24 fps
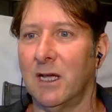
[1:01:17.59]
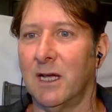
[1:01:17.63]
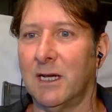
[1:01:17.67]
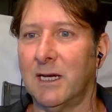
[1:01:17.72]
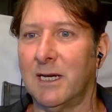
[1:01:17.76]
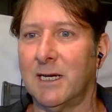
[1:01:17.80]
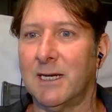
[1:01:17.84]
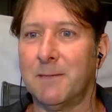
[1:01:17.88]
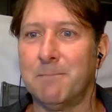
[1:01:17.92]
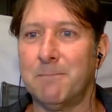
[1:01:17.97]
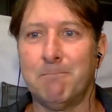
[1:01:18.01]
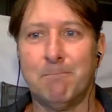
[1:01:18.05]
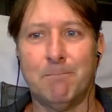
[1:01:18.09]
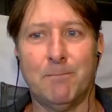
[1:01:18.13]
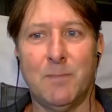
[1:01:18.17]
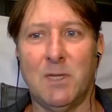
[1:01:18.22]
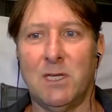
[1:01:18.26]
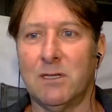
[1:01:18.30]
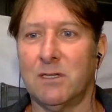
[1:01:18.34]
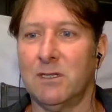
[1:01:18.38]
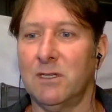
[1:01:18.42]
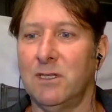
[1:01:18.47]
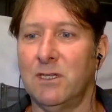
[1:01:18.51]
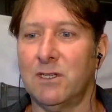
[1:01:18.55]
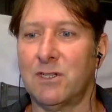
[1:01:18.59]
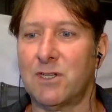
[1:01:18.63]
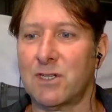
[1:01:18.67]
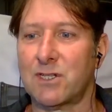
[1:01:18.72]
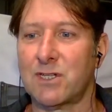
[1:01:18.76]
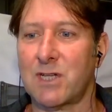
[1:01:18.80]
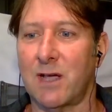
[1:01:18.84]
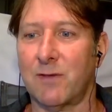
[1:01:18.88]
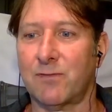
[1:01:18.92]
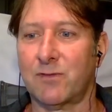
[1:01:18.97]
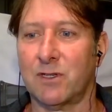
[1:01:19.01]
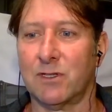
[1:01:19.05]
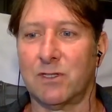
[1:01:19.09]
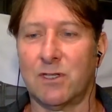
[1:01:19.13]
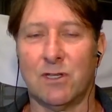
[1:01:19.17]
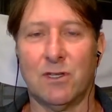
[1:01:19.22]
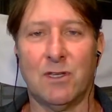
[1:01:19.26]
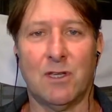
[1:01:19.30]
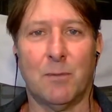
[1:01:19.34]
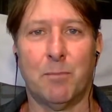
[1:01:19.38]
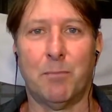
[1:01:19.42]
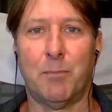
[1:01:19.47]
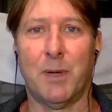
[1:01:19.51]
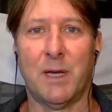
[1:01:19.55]
You just have to do
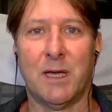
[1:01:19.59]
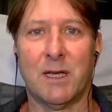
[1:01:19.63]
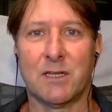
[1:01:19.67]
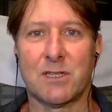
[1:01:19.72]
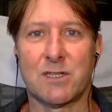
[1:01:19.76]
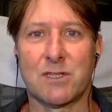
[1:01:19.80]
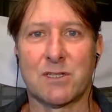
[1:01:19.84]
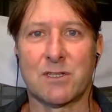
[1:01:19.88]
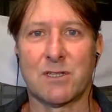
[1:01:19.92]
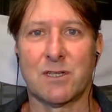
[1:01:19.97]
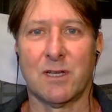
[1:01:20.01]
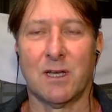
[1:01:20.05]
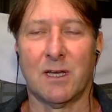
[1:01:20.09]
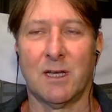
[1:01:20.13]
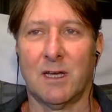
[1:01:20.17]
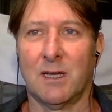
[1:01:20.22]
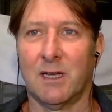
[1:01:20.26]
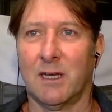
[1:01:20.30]
your best.